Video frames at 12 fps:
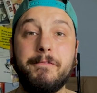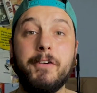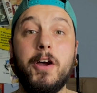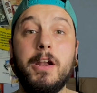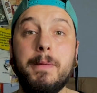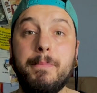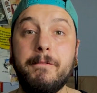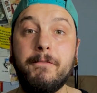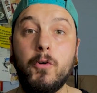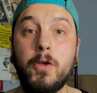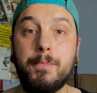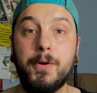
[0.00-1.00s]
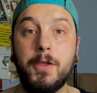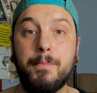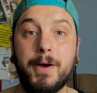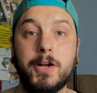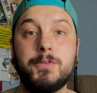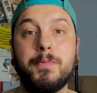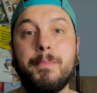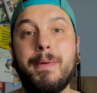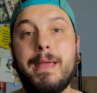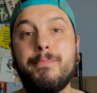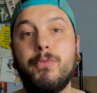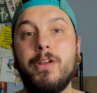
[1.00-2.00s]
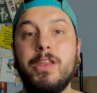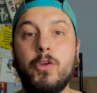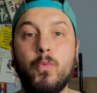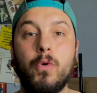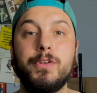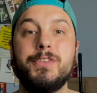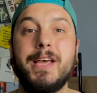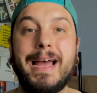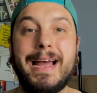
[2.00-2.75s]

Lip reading: finally, before you put your parchment paper in, you want to